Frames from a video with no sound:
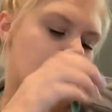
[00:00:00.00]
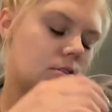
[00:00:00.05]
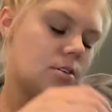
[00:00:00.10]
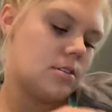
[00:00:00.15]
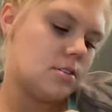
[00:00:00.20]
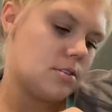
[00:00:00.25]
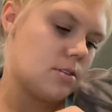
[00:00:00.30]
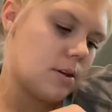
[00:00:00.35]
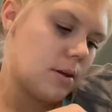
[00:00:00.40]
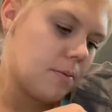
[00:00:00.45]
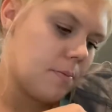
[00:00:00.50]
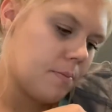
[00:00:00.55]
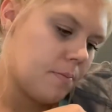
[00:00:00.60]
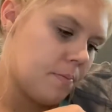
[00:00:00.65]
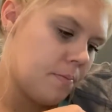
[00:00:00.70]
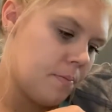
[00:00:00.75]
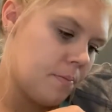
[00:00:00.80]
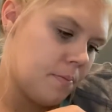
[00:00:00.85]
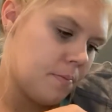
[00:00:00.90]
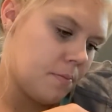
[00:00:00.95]
Let's see.
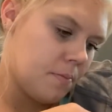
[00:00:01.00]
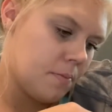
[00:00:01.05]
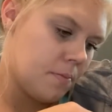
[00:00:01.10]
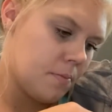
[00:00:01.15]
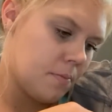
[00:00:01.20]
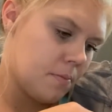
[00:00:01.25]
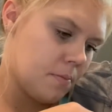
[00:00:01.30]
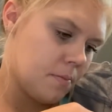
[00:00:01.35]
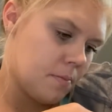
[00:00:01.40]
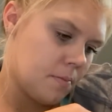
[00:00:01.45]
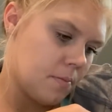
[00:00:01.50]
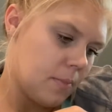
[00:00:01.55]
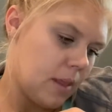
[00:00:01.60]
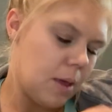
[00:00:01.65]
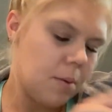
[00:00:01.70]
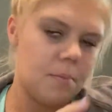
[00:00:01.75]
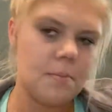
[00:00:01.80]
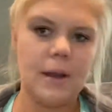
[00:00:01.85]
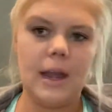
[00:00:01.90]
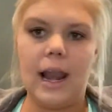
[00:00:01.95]

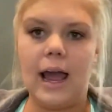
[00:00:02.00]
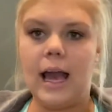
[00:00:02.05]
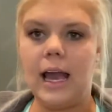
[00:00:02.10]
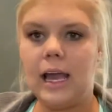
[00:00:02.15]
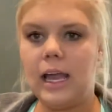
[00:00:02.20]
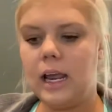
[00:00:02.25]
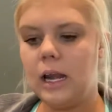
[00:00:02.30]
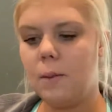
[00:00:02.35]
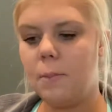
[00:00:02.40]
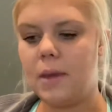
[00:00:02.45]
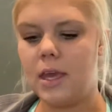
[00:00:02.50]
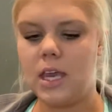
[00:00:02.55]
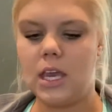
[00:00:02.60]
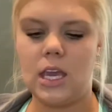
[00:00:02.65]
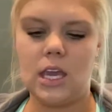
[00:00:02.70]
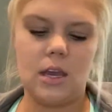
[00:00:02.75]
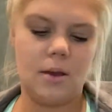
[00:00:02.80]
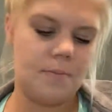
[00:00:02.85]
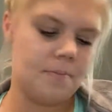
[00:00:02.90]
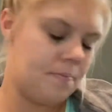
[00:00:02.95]
Yep, 9B.